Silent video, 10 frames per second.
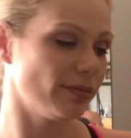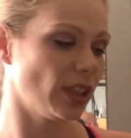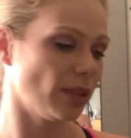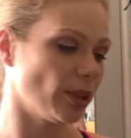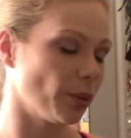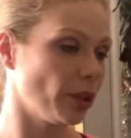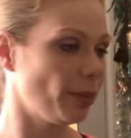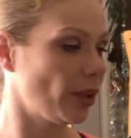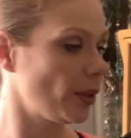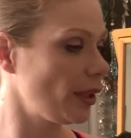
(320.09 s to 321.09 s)
I'm not worried
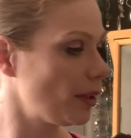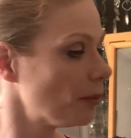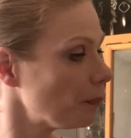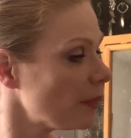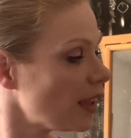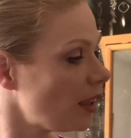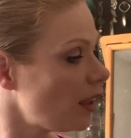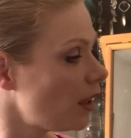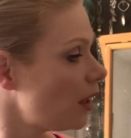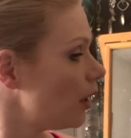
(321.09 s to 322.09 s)
about it right now.
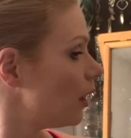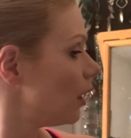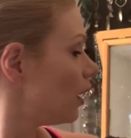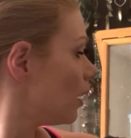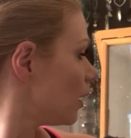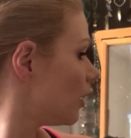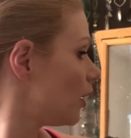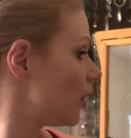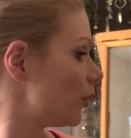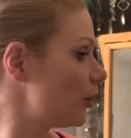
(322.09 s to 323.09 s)

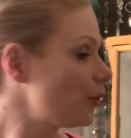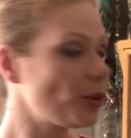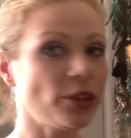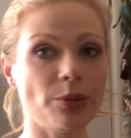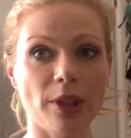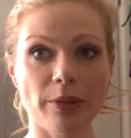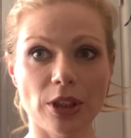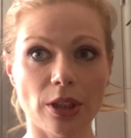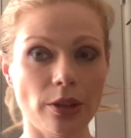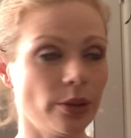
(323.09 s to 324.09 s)
The first one I'm going to
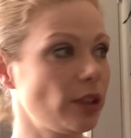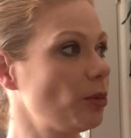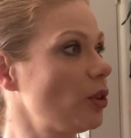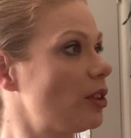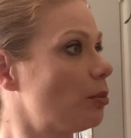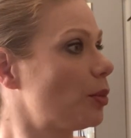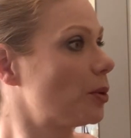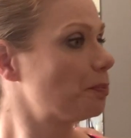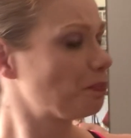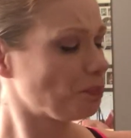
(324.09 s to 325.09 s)
show you is the most
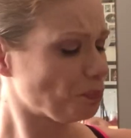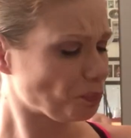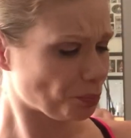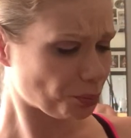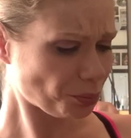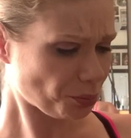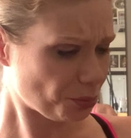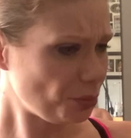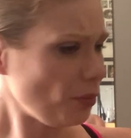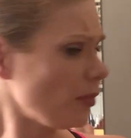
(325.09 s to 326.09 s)
simple.
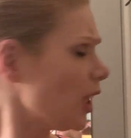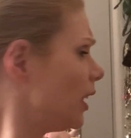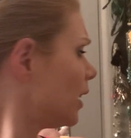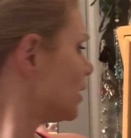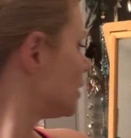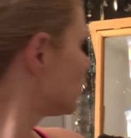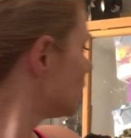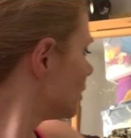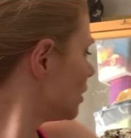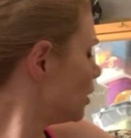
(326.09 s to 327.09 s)
And
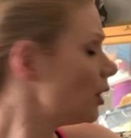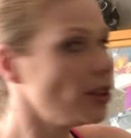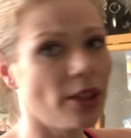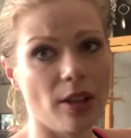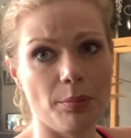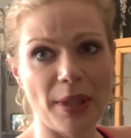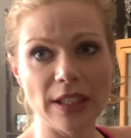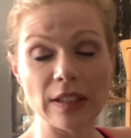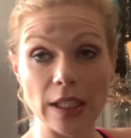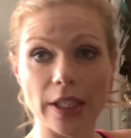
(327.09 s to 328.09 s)
the
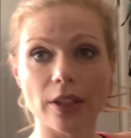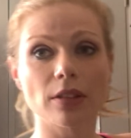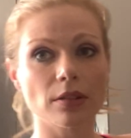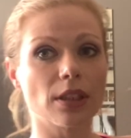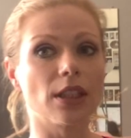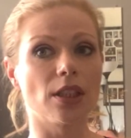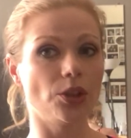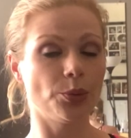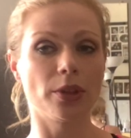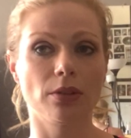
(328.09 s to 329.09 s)
base layer that
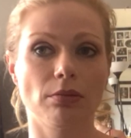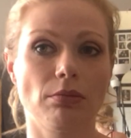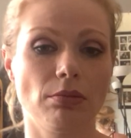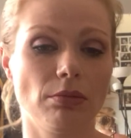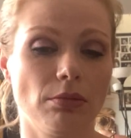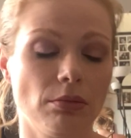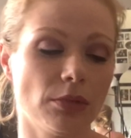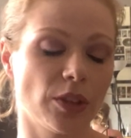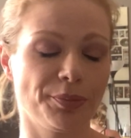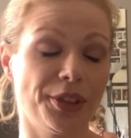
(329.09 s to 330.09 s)
you will,
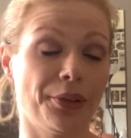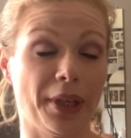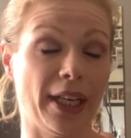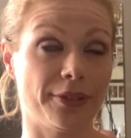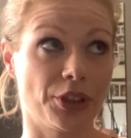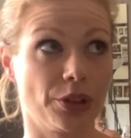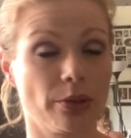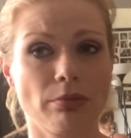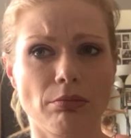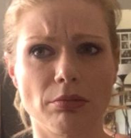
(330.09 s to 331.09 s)
well, you don't have
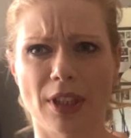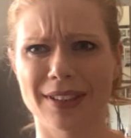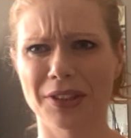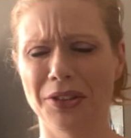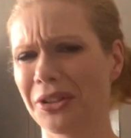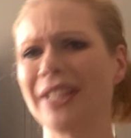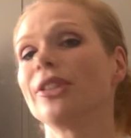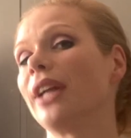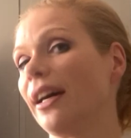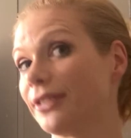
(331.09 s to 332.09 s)
to. I'm not telling you guys
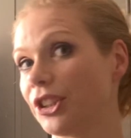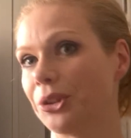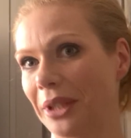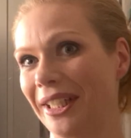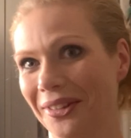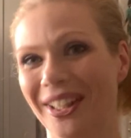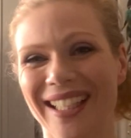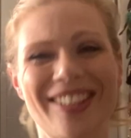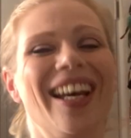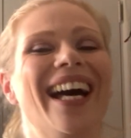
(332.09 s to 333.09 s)
don't have to do any of
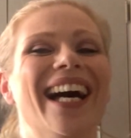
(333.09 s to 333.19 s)
this.